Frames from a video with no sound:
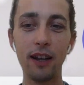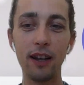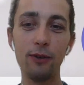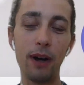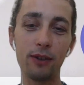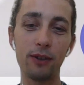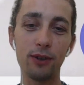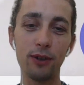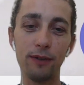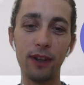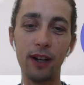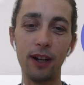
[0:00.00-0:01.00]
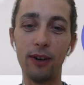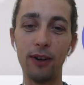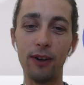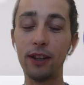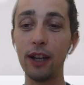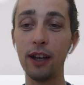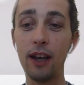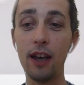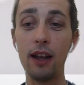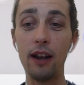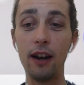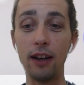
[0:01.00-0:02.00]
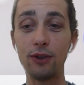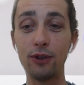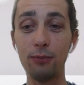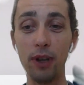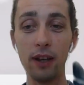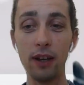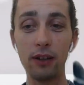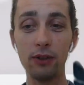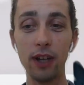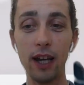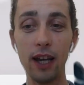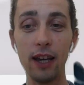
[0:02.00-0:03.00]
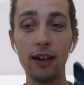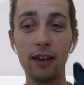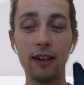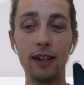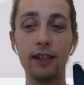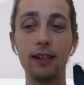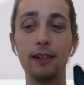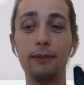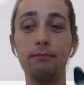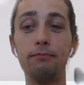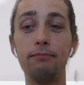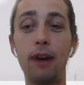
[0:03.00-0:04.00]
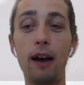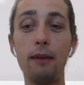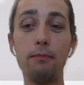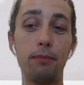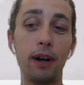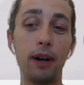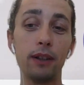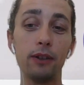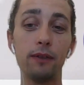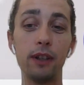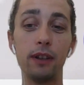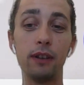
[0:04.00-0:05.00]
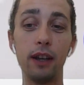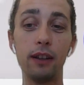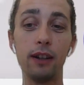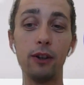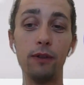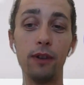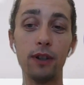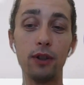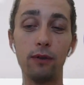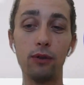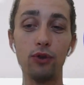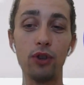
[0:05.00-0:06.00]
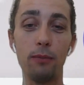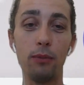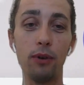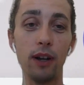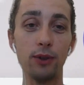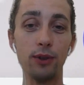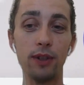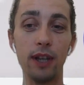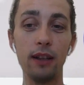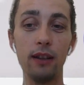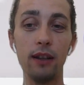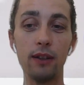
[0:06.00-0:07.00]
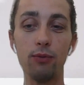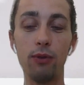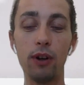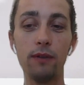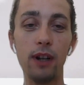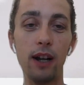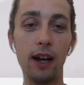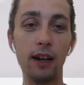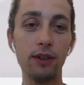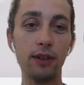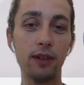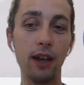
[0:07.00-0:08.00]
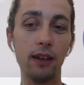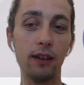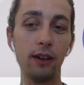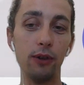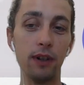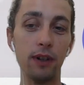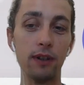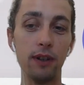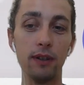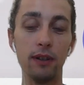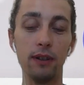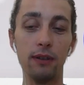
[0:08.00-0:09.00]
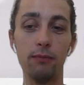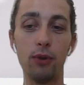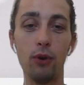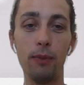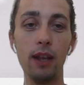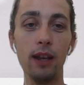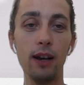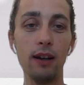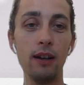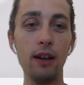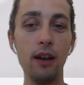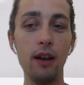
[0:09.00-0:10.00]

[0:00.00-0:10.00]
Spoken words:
Hello, Microsoft. Hello, Anthony. Nice to be here today. I'm part of the Technical University of Cluj-Napoca, as you said. It's one of the largest technical universities in Romania,